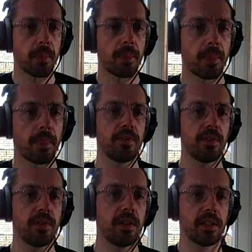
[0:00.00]
video
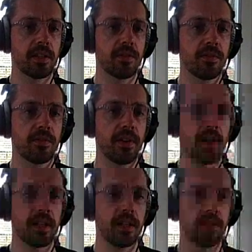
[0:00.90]
select
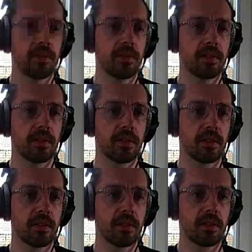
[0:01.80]
value
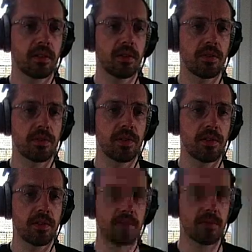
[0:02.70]
equals video
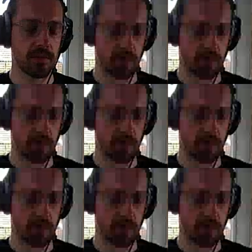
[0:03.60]
source.